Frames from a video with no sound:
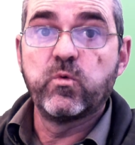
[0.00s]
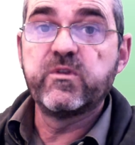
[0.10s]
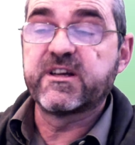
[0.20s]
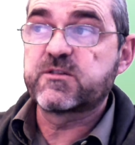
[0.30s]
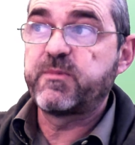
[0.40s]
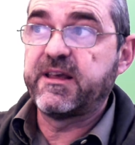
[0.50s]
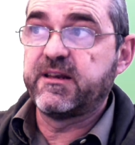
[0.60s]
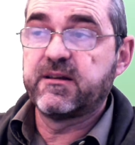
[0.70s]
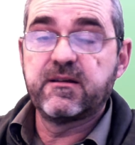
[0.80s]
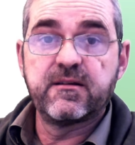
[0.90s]
would
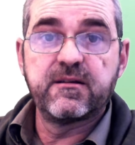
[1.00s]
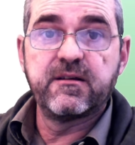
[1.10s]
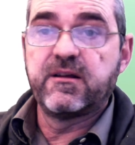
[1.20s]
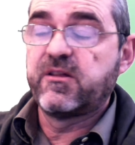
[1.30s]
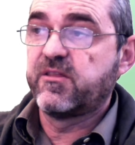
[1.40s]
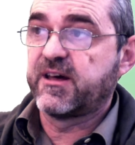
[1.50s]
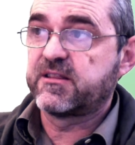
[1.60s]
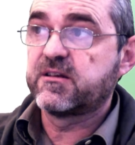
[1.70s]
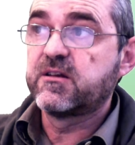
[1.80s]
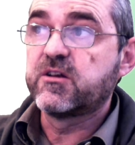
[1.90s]
explain
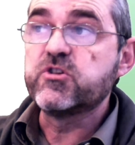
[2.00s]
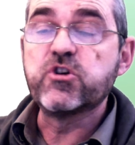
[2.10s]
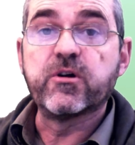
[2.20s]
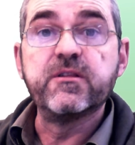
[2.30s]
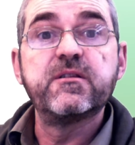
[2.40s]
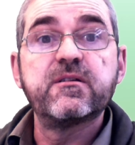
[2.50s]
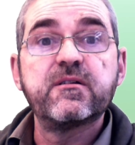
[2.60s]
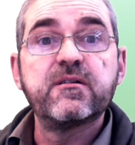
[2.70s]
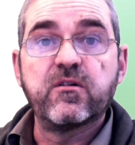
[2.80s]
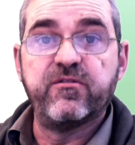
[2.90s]
that joint
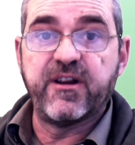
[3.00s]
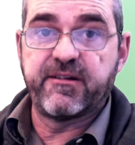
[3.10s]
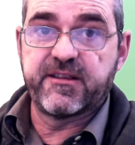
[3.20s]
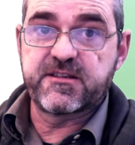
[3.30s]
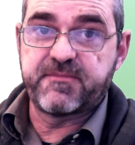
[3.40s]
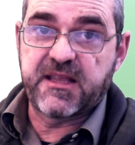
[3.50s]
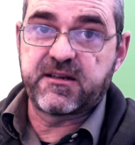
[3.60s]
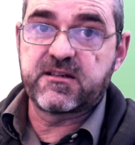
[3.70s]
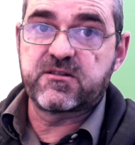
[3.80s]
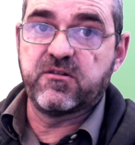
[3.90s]
covariance
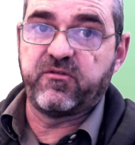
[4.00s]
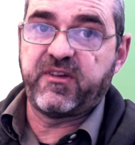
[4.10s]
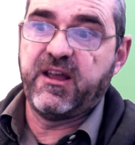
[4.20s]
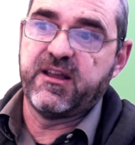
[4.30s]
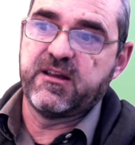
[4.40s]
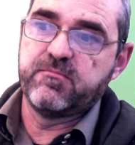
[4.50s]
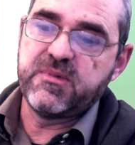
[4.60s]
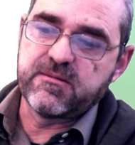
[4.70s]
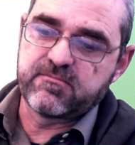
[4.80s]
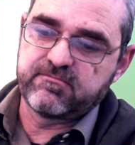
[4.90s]
matrix of A and
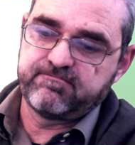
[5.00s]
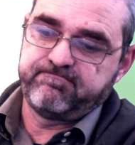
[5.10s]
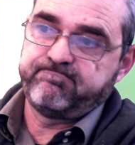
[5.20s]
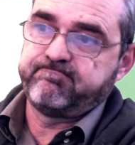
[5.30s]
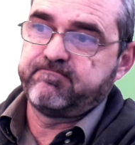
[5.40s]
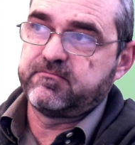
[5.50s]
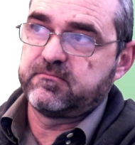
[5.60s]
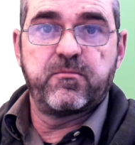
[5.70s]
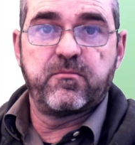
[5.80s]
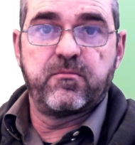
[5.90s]
B.
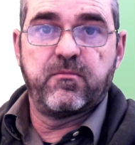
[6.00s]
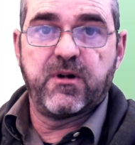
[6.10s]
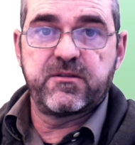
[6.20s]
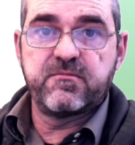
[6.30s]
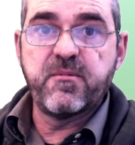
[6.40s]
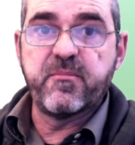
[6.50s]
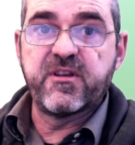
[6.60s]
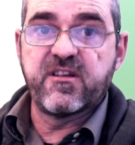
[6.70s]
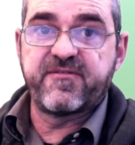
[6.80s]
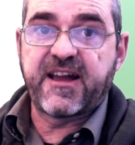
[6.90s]
But remember,
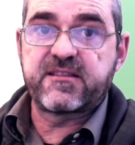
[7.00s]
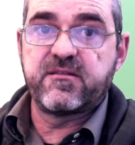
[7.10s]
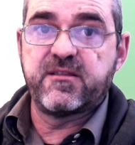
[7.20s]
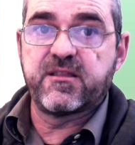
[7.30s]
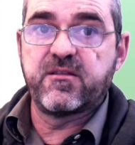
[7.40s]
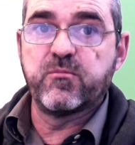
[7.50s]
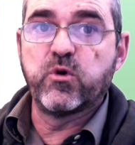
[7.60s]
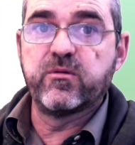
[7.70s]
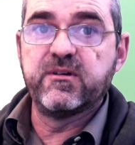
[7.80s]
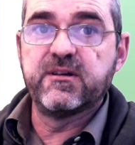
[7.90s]
the fact that the
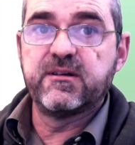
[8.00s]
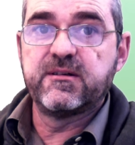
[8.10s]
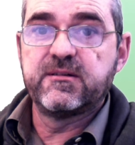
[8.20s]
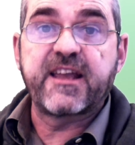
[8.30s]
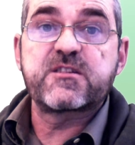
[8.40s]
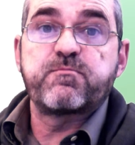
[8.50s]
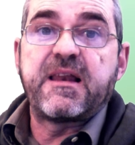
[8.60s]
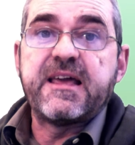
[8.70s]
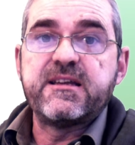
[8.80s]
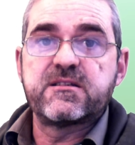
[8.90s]
model
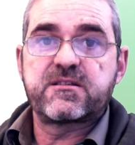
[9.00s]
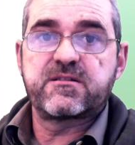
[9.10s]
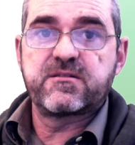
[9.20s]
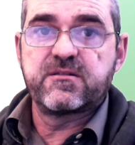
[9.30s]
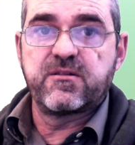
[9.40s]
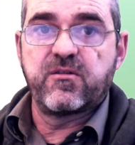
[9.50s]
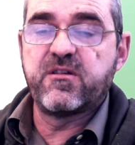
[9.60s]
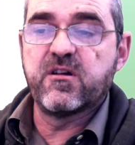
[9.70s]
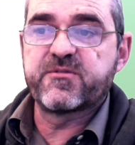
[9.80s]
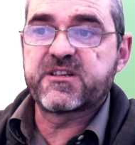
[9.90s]
explains
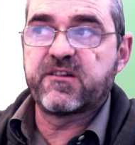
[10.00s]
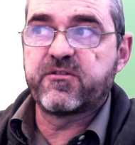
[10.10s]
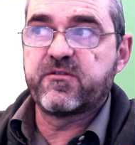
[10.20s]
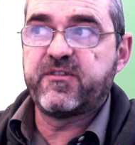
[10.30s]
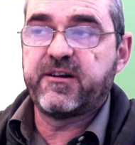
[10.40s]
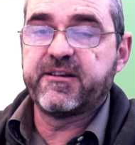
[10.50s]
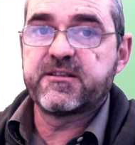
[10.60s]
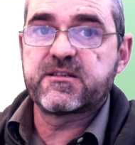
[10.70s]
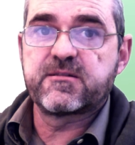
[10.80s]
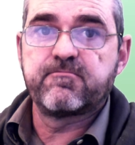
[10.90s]
the observed
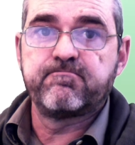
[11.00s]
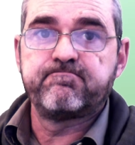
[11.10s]
variance